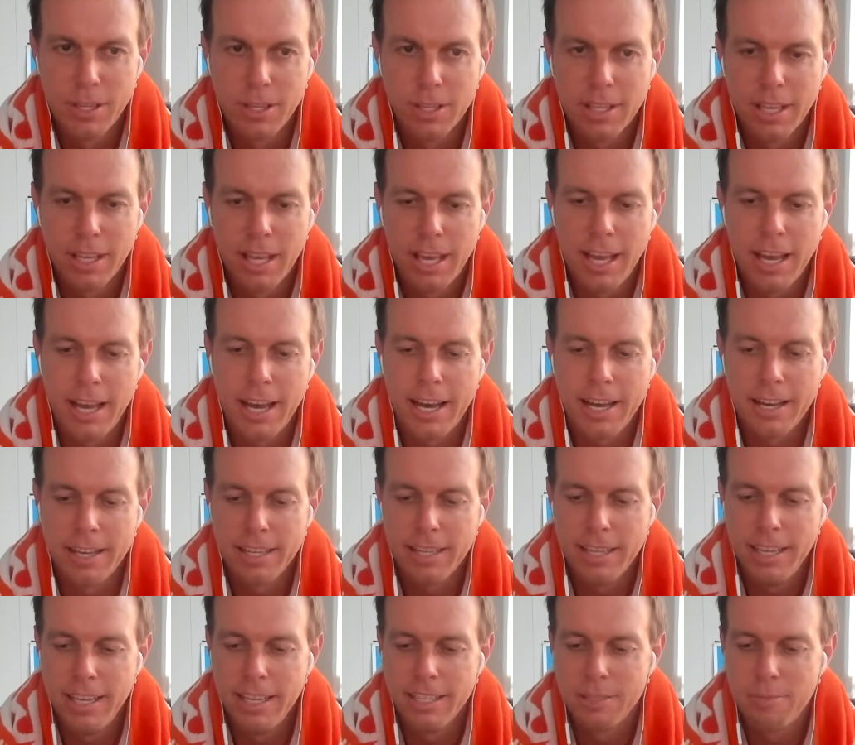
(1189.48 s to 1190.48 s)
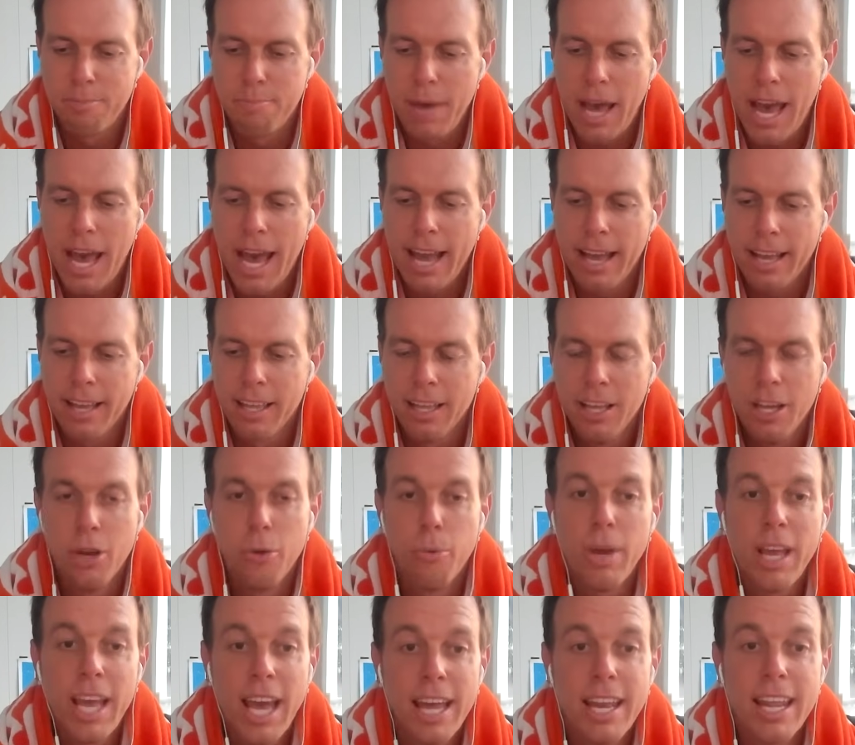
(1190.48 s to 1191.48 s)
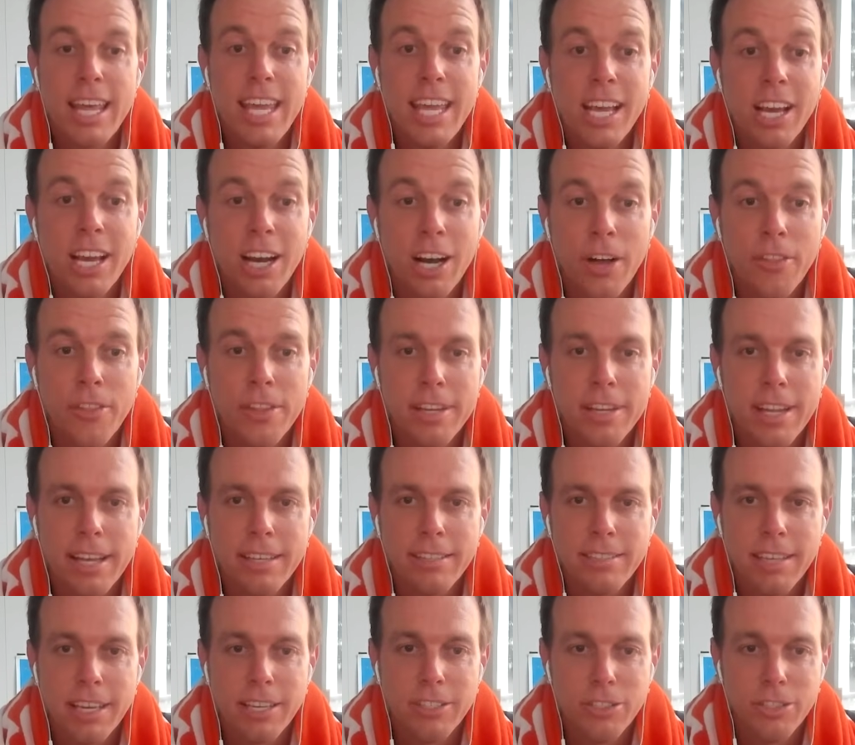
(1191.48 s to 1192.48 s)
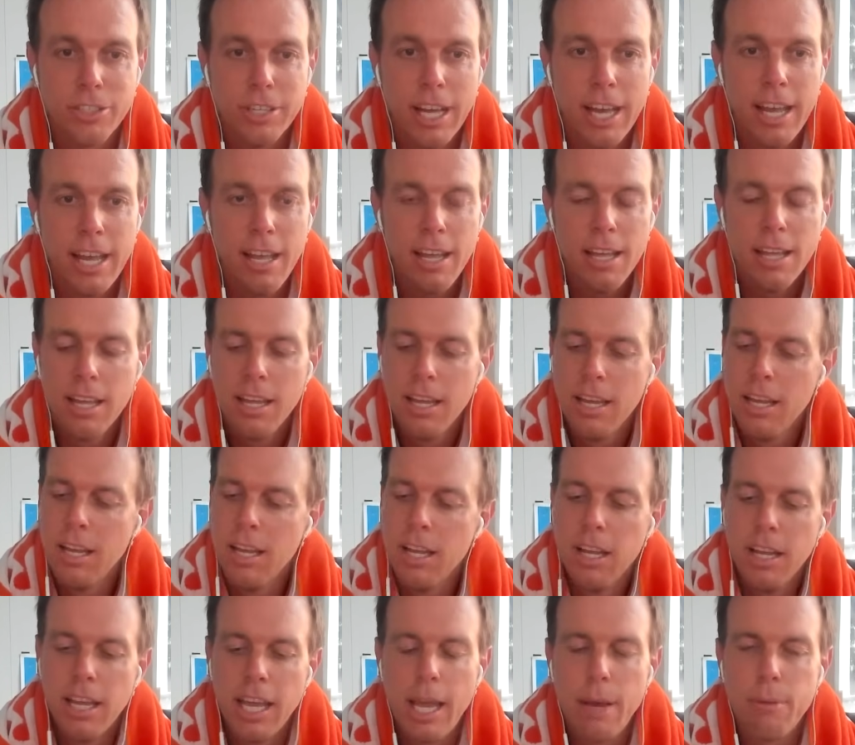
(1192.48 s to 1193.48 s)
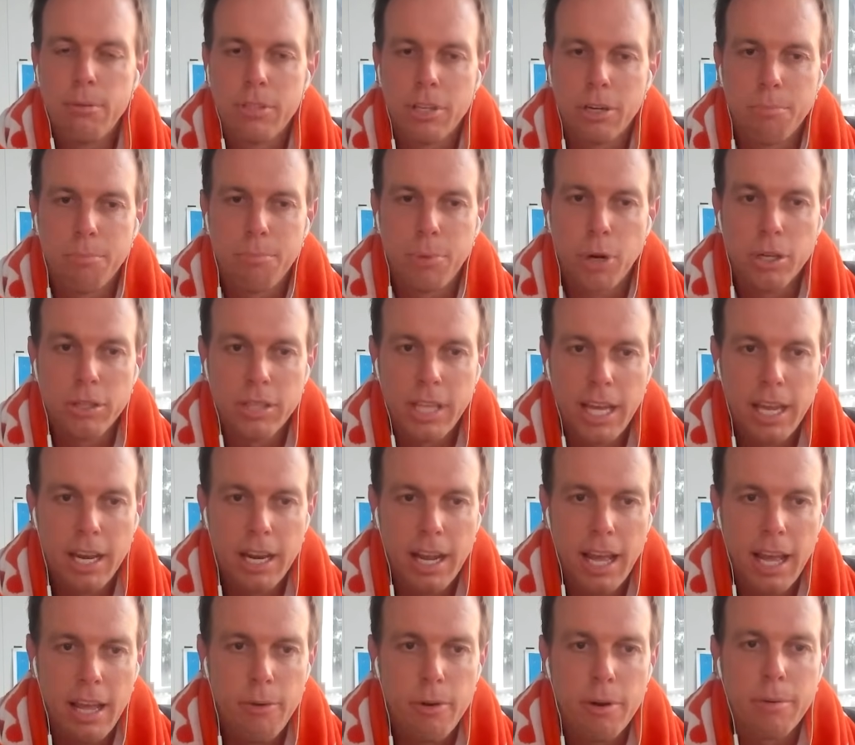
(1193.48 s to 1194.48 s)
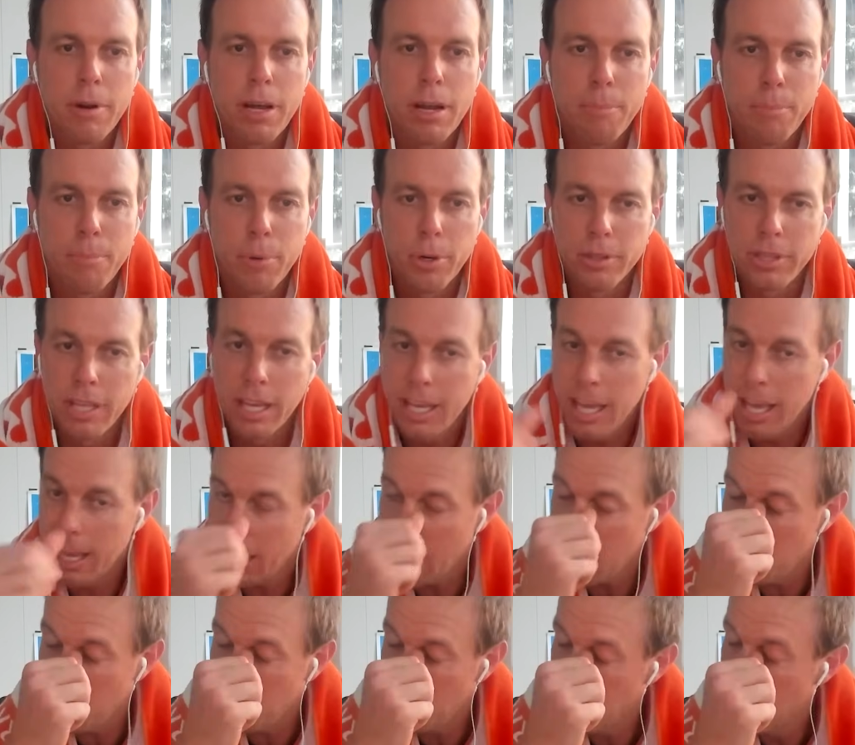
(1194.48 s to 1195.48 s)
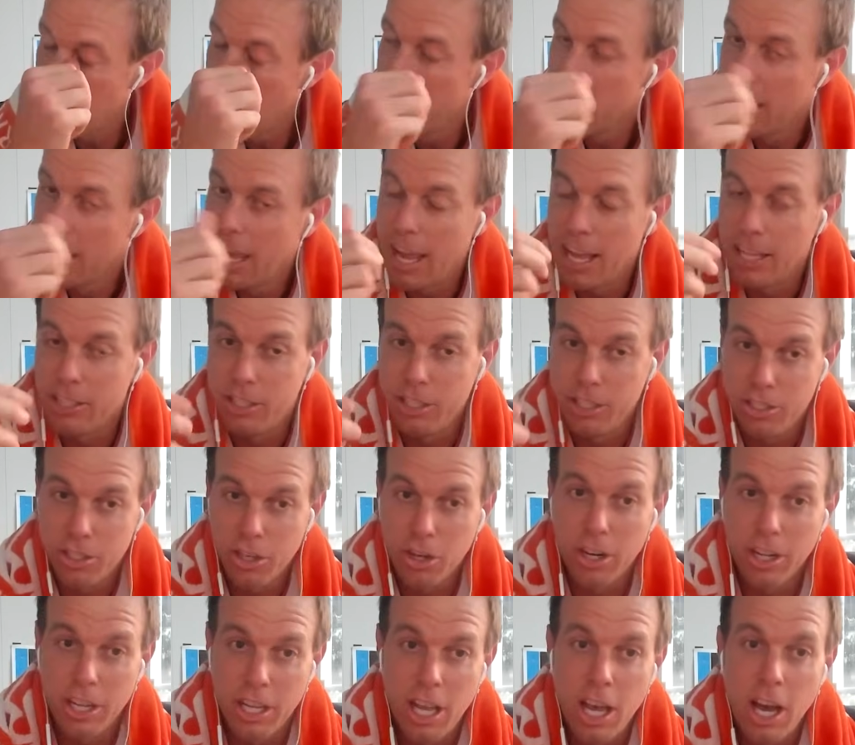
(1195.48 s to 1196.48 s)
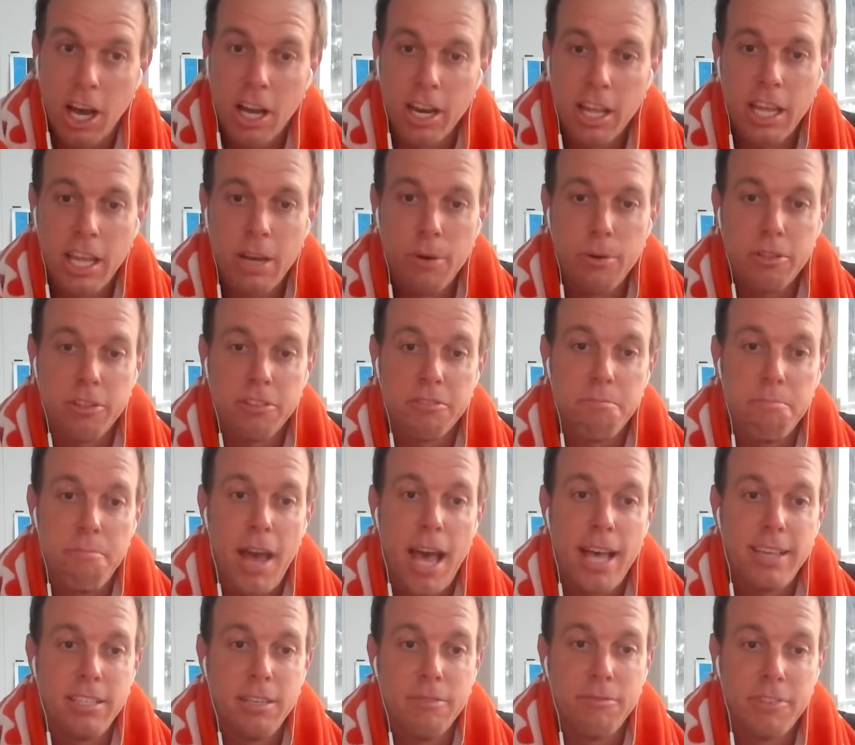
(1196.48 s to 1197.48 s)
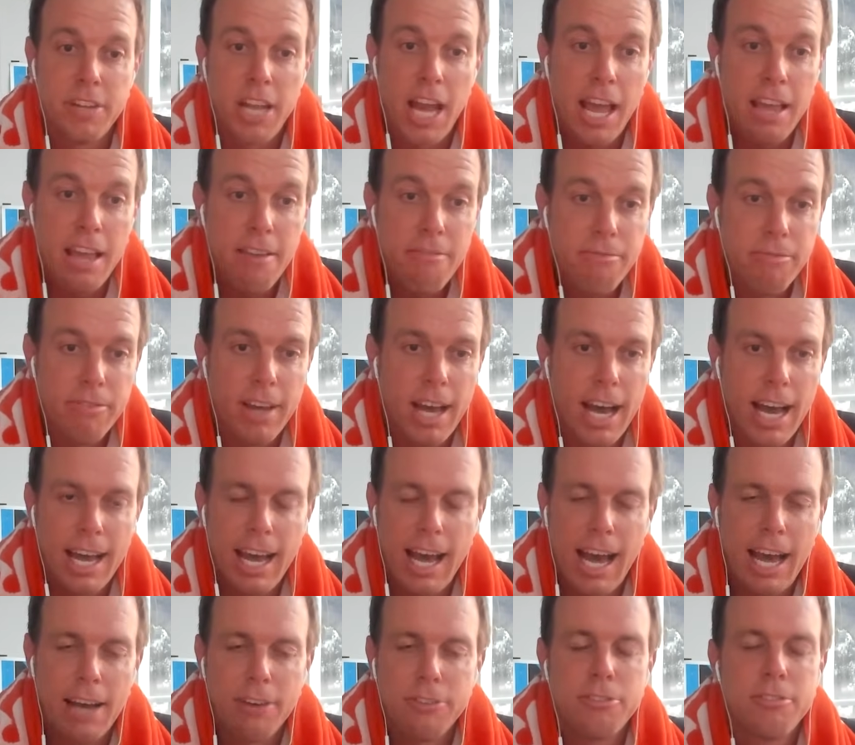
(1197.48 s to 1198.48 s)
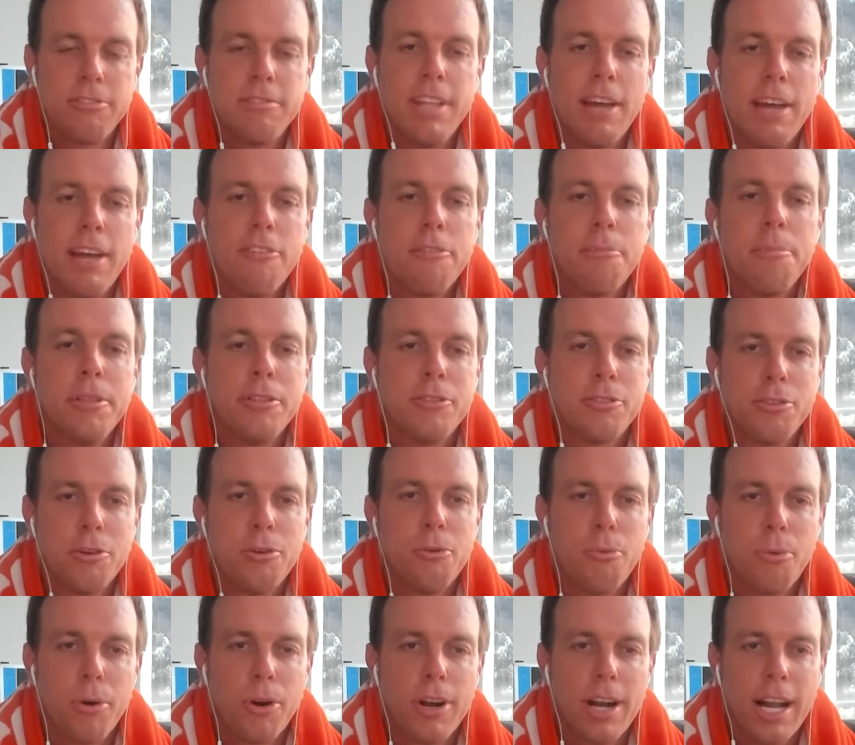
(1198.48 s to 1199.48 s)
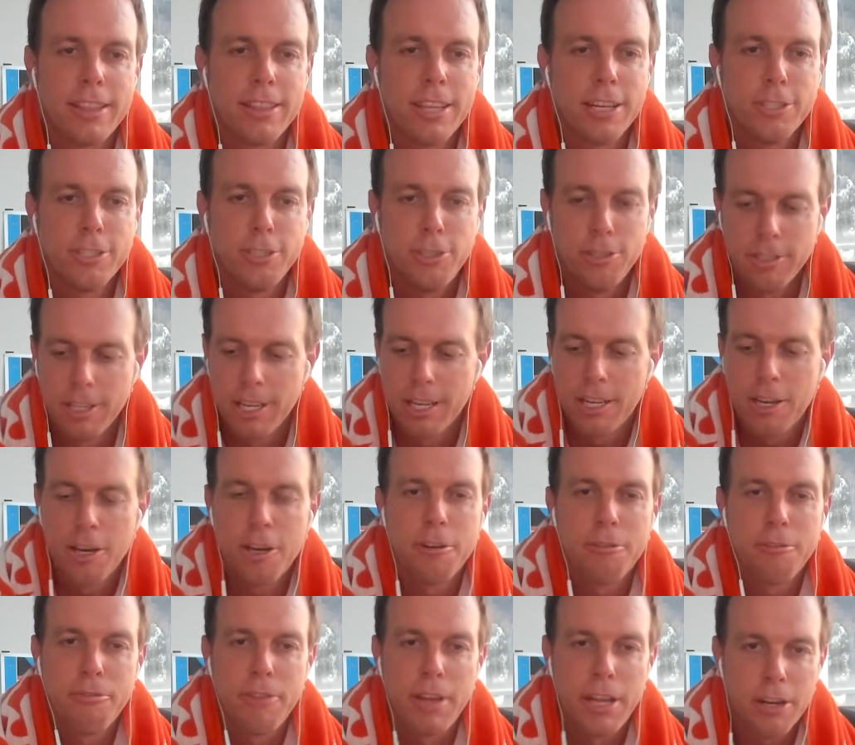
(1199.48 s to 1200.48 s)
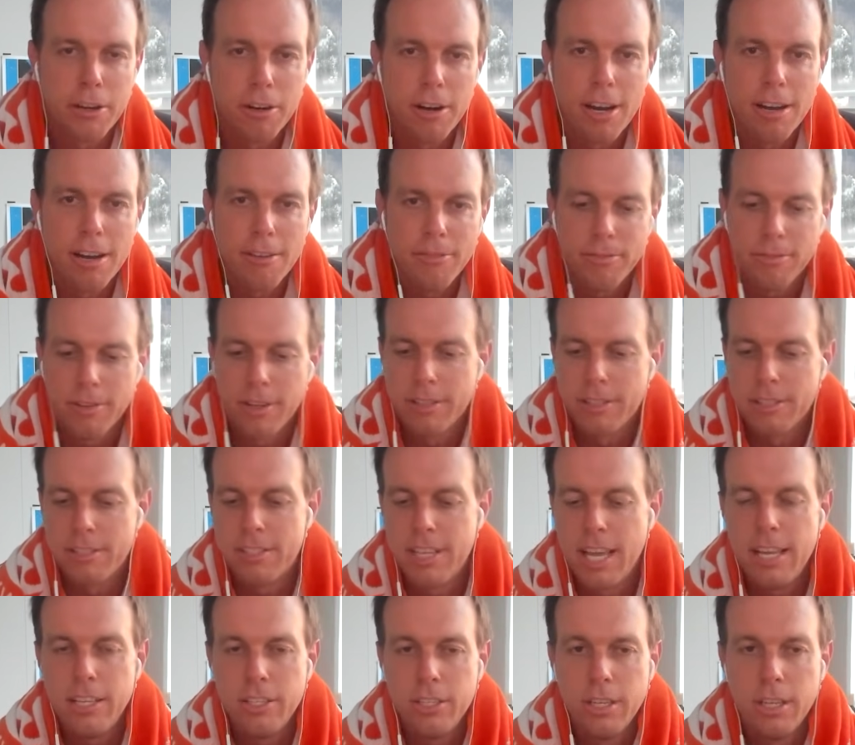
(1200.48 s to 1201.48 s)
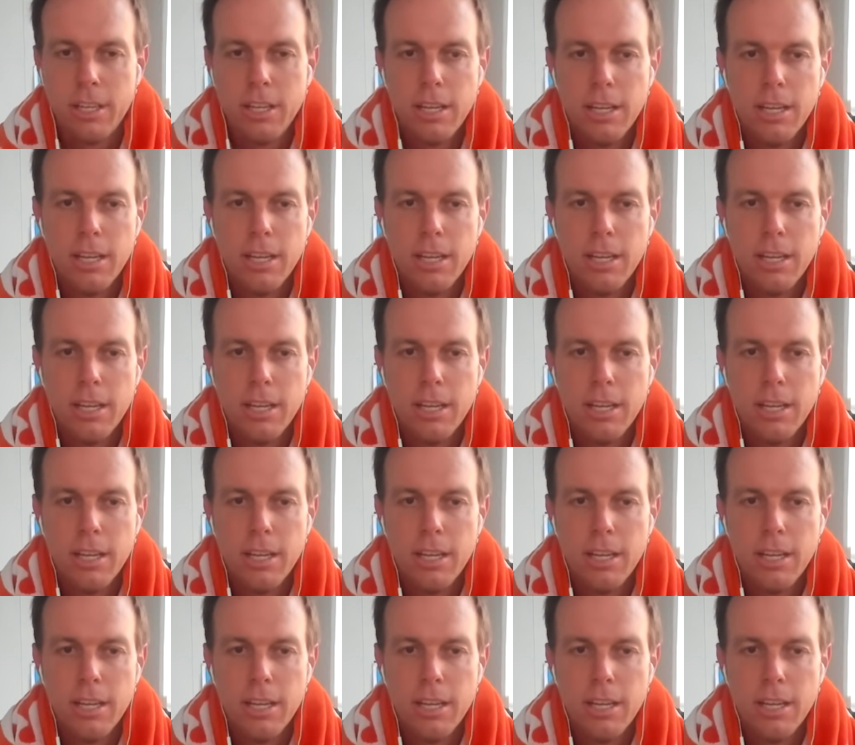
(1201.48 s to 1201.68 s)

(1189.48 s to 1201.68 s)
Yeah, Iga's back. We had Iga on the desk yesterday, It was her birthday today. We brought a birthday cake out, and she started cutting it with this massive knife. I was never been so worried. I thought she was going to cut her finger off on the set.